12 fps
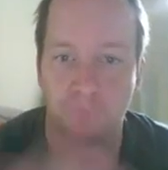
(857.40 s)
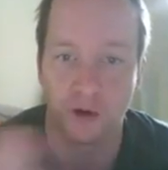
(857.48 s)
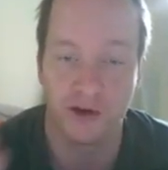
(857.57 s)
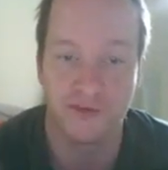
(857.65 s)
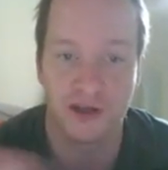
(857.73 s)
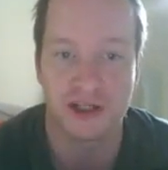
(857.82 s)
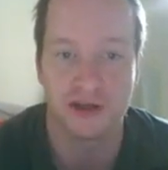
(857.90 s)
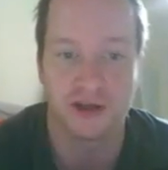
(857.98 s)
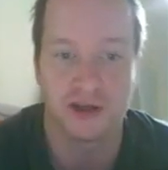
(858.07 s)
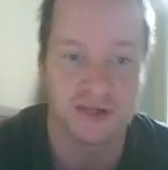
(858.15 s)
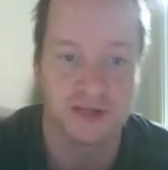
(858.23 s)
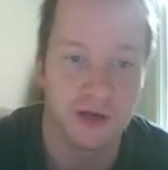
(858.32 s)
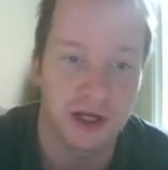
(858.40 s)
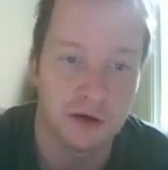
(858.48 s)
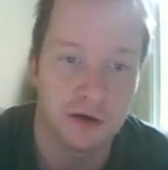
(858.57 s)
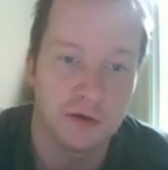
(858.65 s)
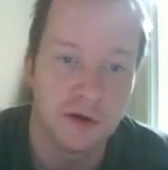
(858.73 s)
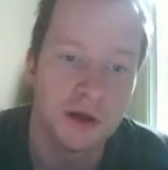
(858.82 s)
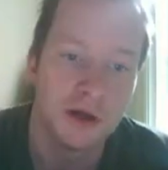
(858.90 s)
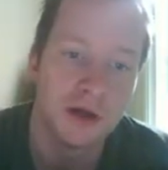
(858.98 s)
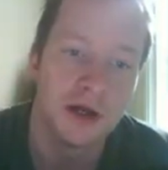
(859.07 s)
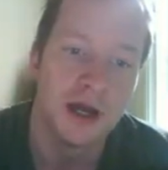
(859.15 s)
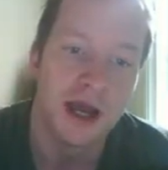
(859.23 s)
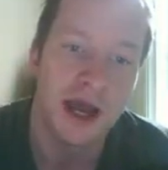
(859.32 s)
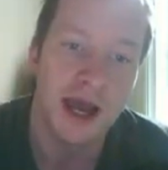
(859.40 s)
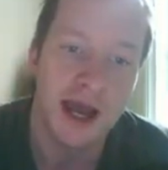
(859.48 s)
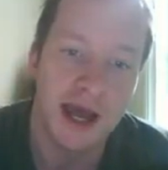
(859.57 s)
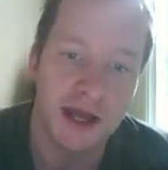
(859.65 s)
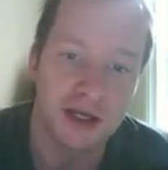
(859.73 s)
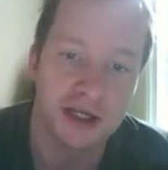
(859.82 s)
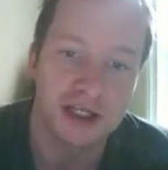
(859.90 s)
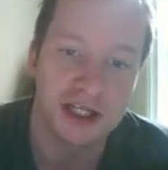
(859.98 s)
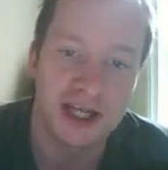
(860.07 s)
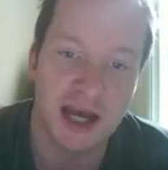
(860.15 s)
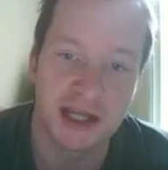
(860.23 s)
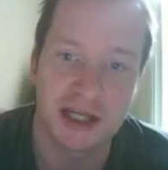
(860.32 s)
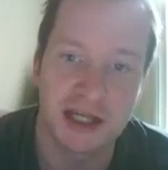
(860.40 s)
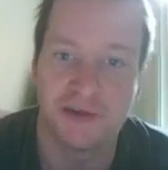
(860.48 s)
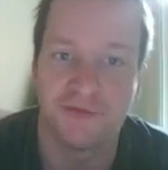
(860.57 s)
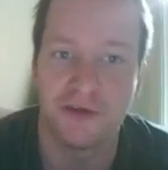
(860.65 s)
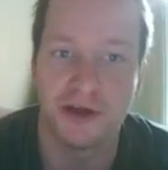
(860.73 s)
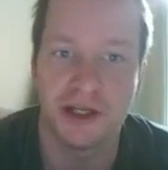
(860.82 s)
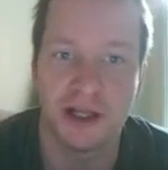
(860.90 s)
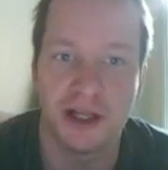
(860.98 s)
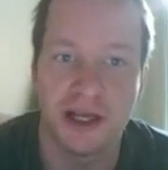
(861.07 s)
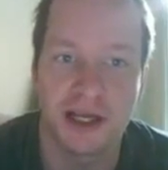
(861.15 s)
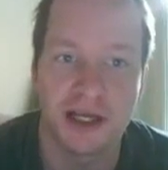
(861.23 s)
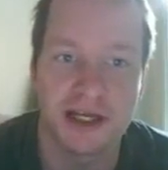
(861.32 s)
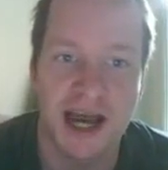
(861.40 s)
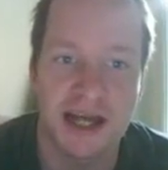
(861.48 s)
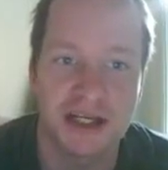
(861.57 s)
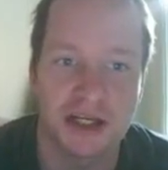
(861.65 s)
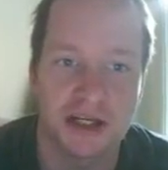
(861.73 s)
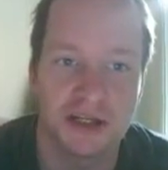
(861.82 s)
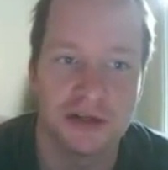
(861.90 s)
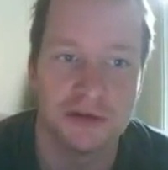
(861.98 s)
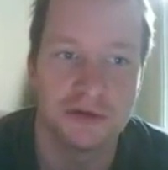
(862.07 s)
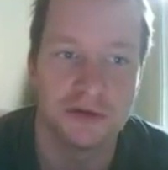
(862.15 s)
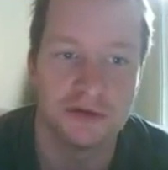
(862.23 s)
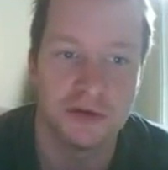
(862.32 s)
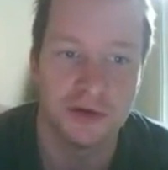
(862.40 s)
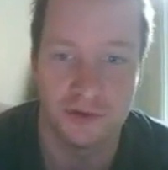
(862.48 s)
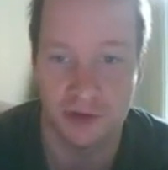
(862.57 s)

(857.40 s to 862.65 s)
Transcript: previous to this video, and you can see how you can get the affiliate link, attach it to